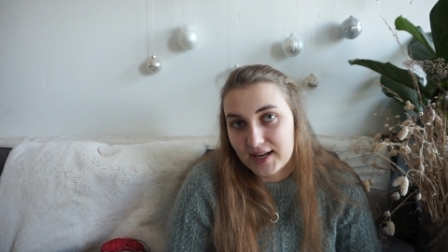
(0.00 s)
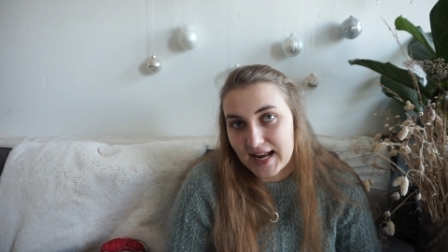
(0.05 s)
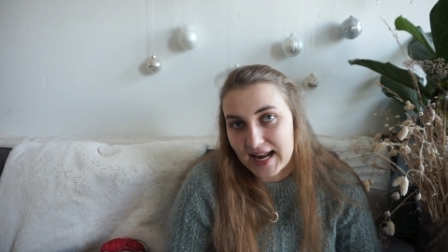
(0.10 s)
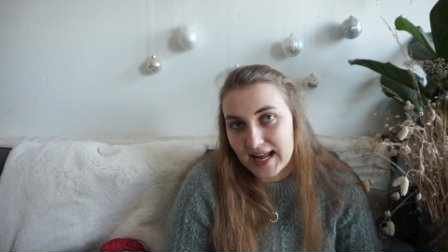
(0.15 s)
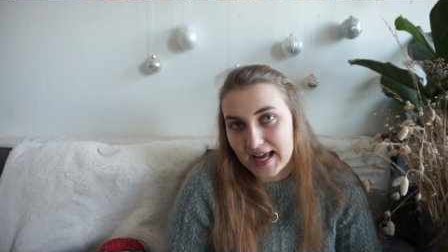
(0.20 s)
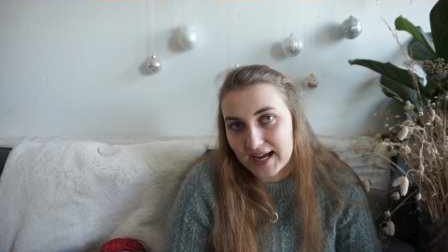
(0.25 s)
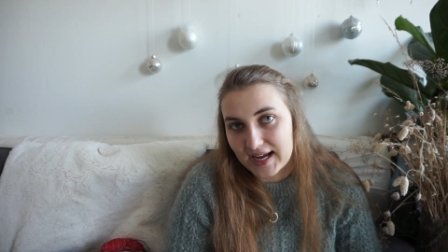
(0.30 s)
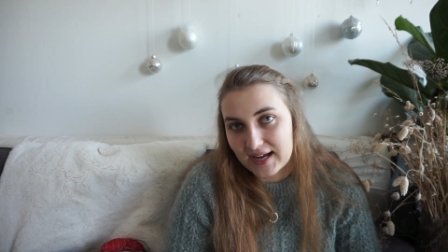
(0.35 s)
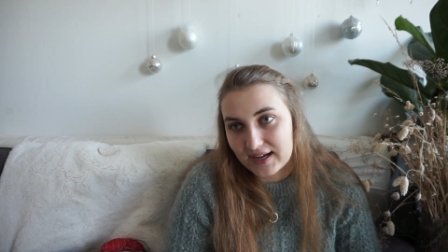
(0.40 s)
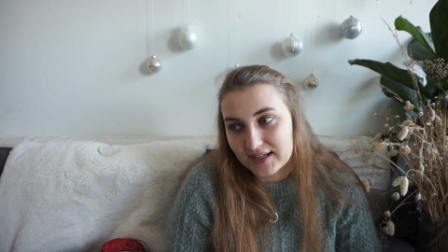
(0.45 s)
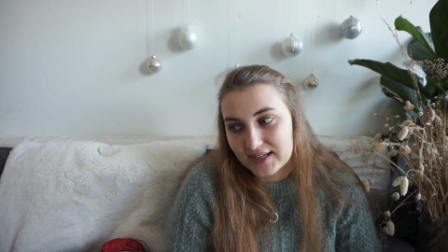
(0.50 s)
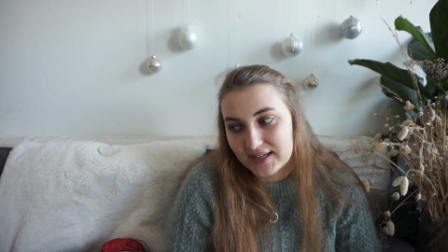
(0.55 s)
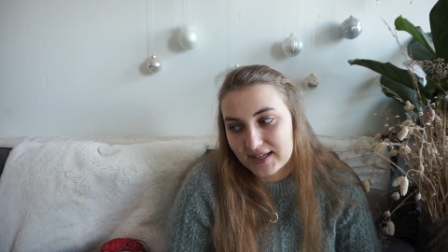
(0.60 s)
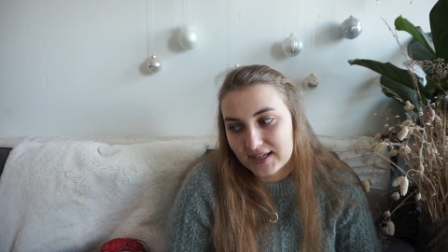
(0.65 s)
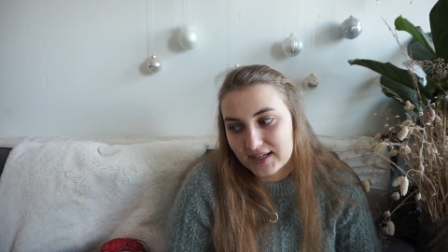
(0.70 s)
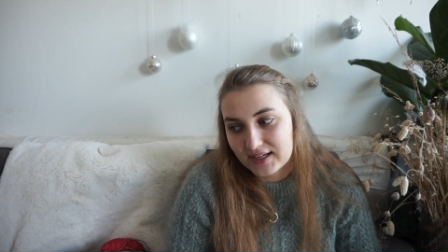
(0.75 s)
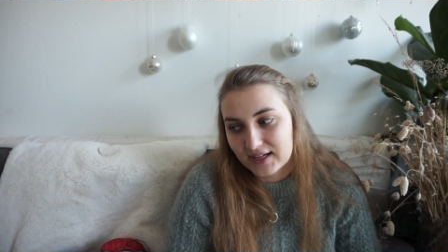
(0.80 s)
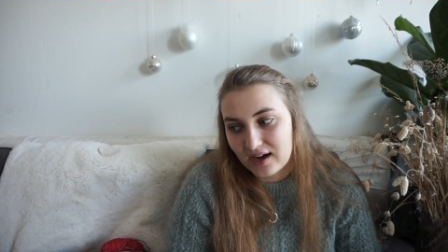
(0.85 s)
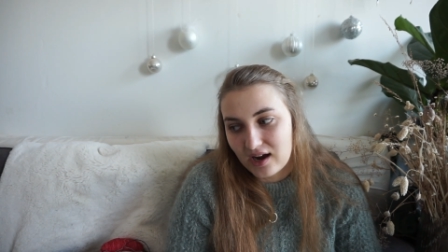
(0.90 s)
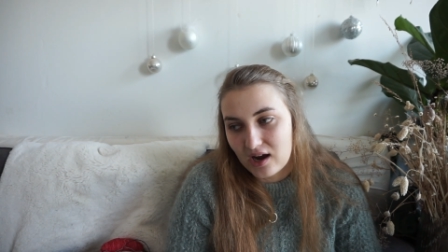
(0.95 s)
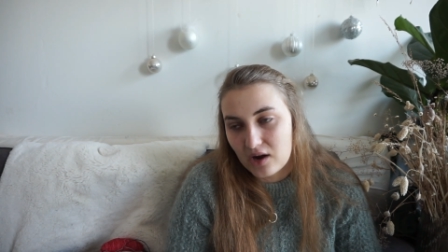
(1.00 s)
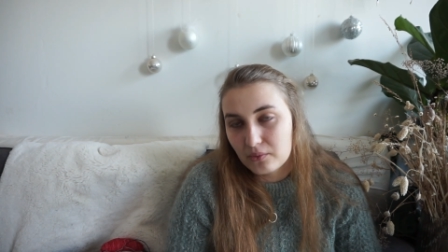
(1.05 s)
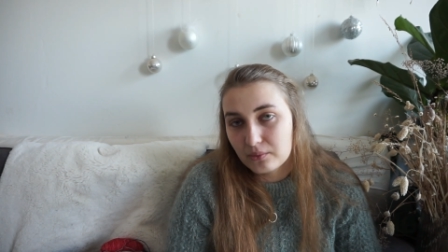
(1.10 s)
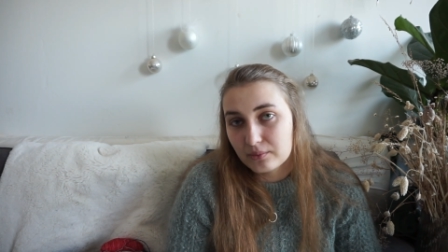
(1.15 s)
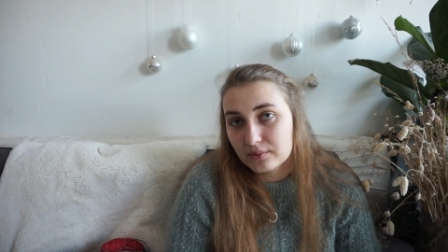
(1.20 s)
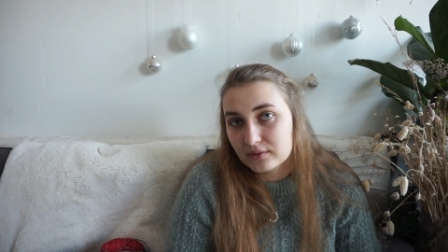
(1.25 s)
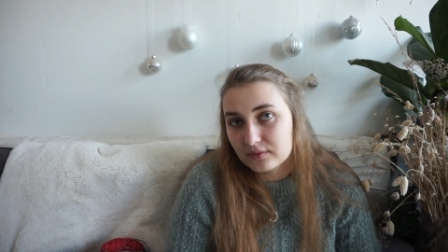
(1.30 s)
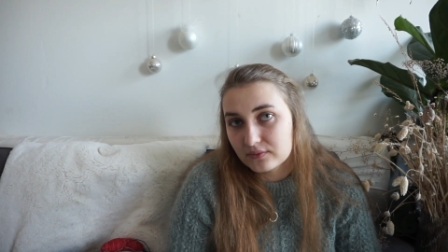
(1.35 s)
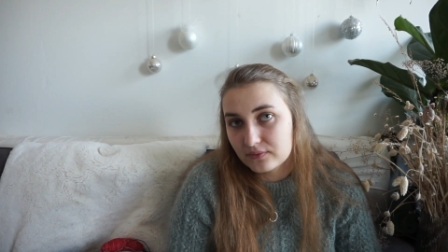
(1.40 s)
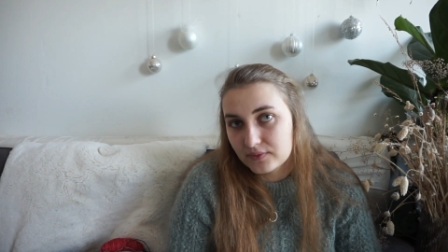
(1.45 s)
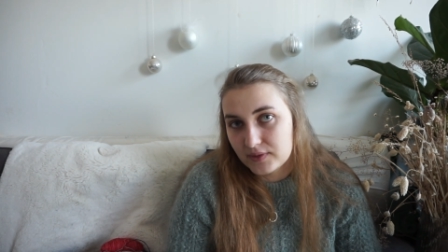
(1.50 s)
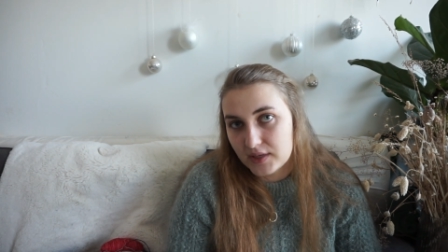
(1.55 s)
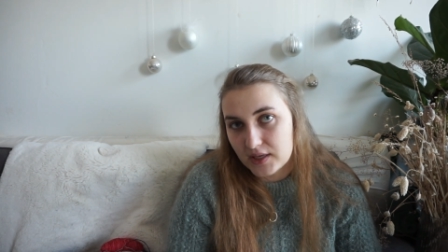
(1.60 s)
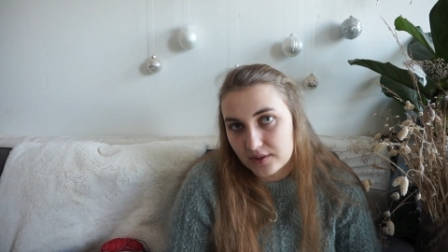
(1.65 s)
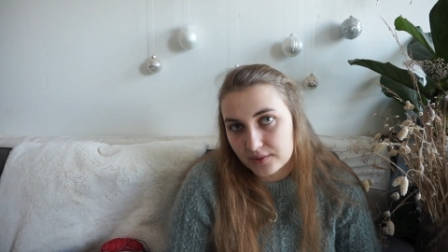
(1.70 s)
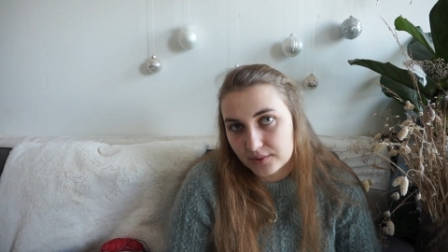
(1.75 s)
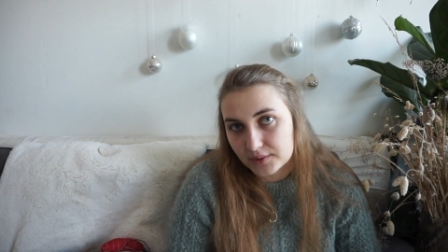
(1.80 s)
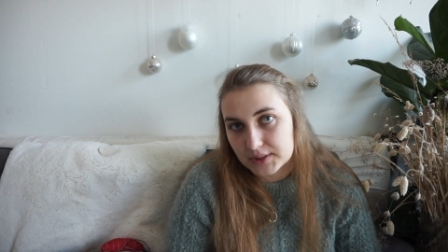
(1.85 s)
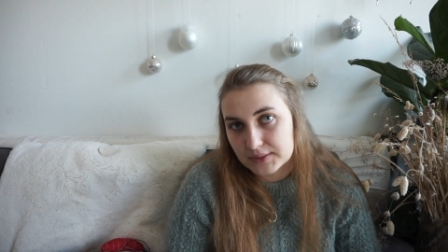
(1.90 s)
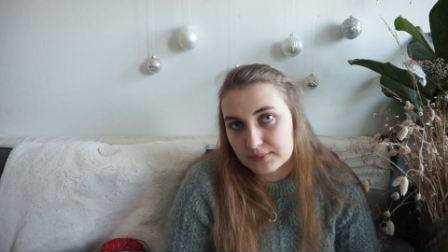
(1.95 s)
like how it
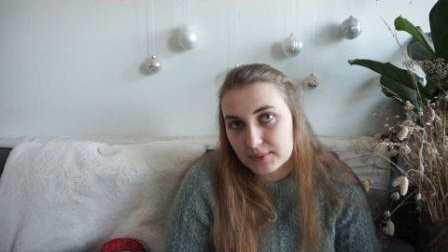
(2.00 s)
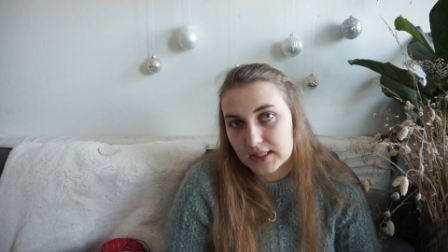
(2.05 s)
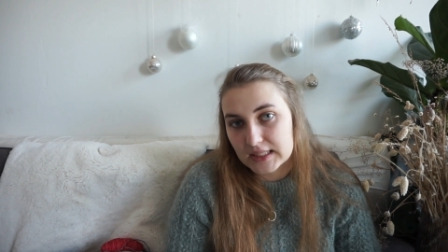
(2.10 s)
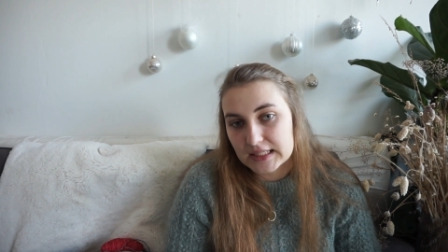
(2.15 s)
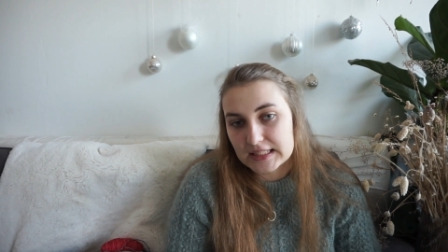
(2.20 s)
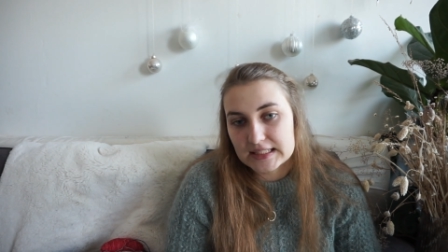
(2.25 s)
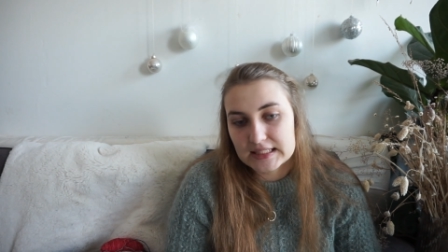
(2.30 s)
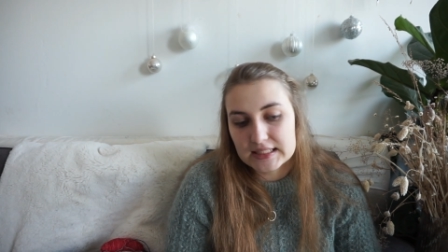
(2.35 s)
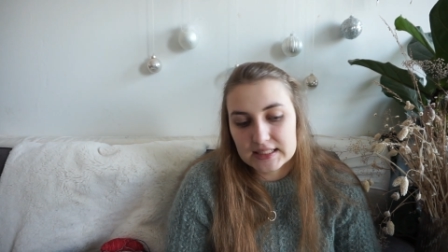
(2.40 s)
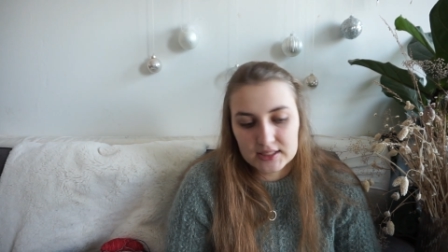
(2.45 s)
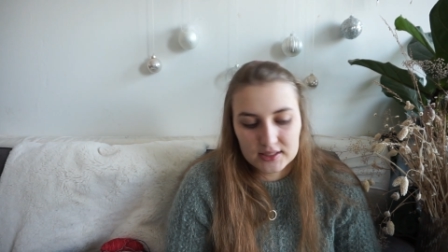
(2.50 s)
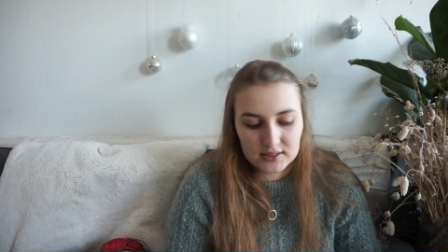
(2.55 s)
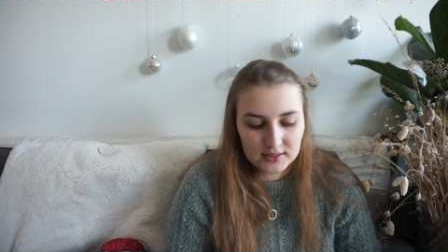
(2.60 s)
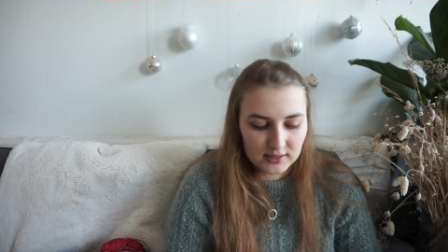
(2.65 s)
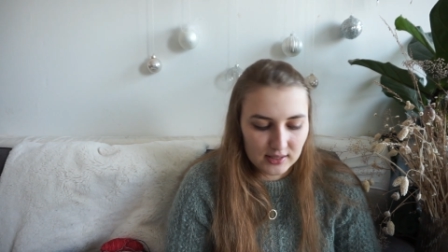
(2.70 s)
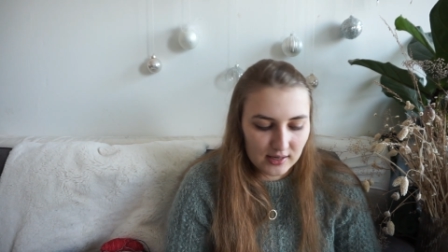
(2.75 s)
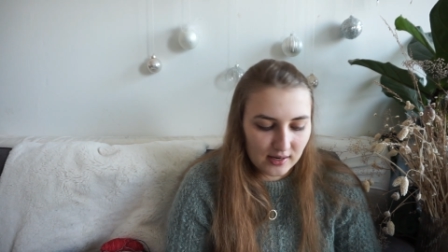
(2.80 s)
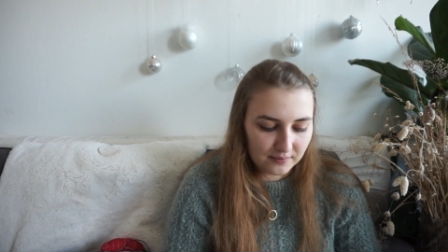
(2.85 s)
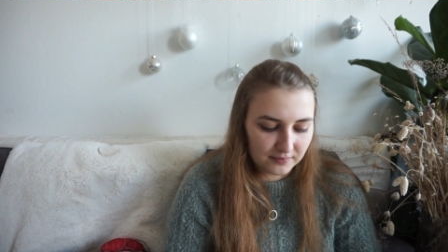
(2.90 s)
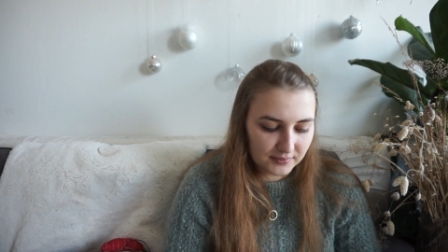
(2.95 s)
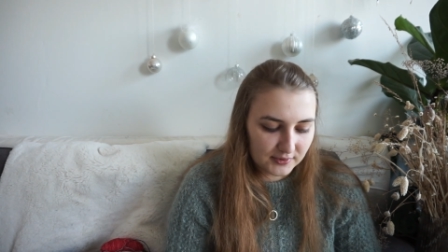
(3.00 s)
feels when it's knitted up.